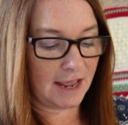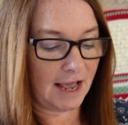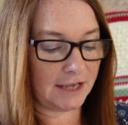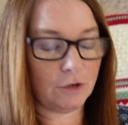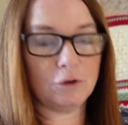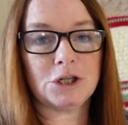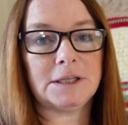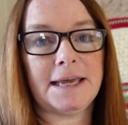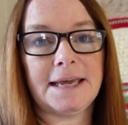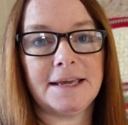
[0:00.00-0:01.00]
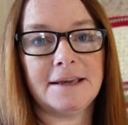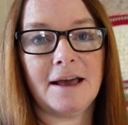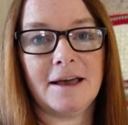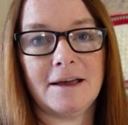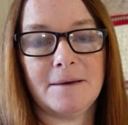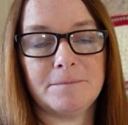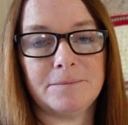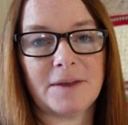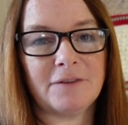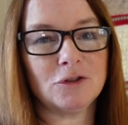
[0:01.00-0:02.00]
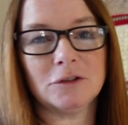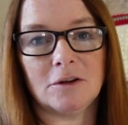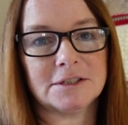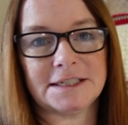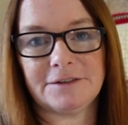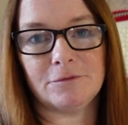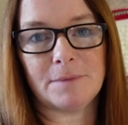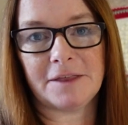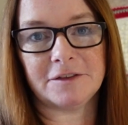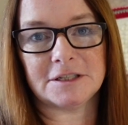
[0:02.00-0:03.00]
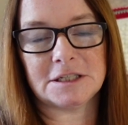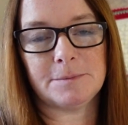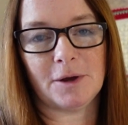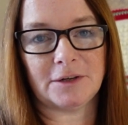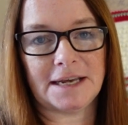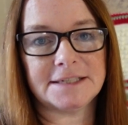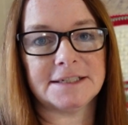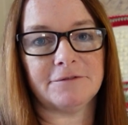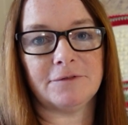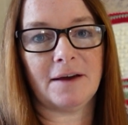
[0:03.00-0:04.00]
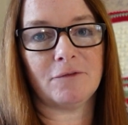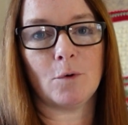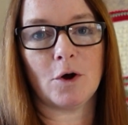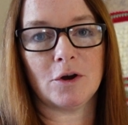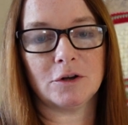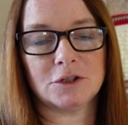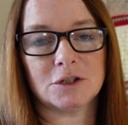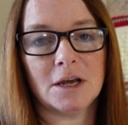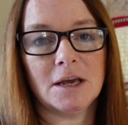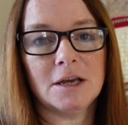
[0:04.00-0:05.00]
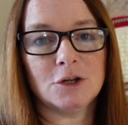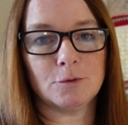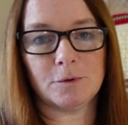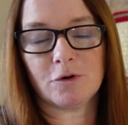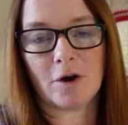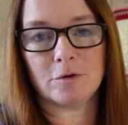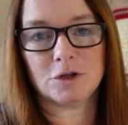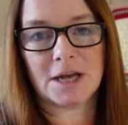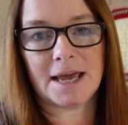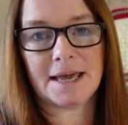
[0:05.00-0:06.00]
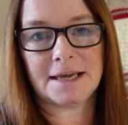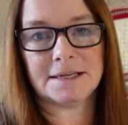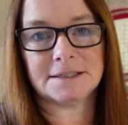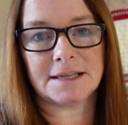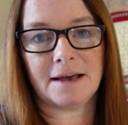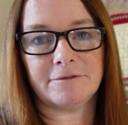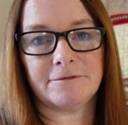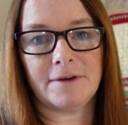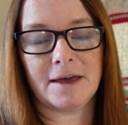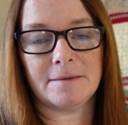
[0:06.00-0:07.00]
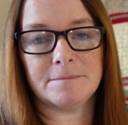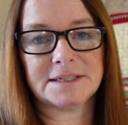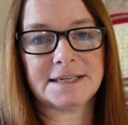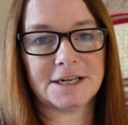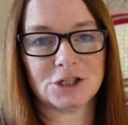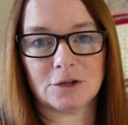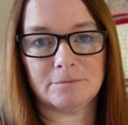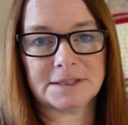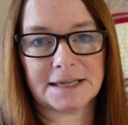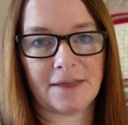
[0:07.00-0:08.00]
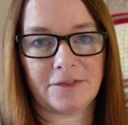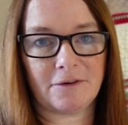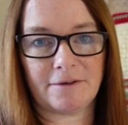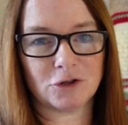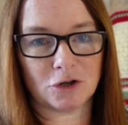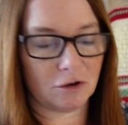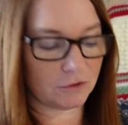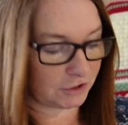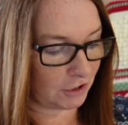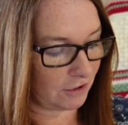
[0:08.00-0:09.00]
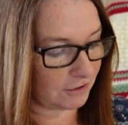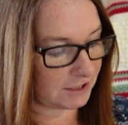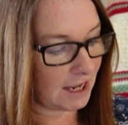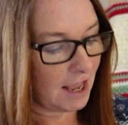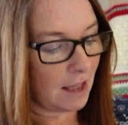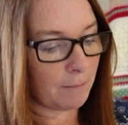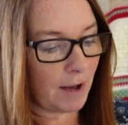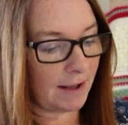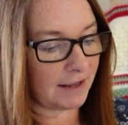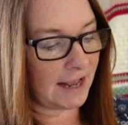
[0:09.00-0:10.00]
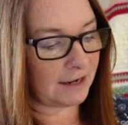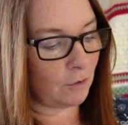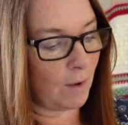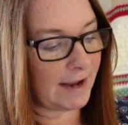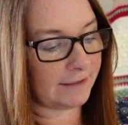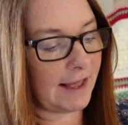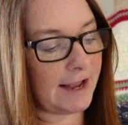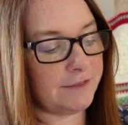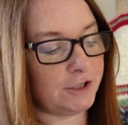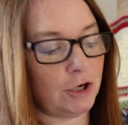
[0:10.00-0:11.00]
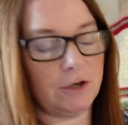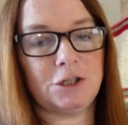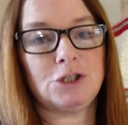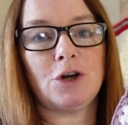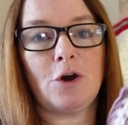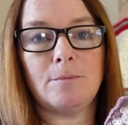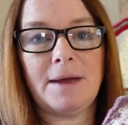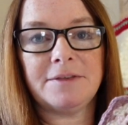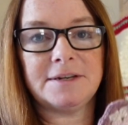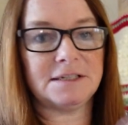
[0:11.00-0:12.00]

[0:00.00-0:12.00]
I usually I've done lots of different methods, to be honest. I've worked double crochets, I've stitched them together, I've done all sorts, but I quite like the join as you go method.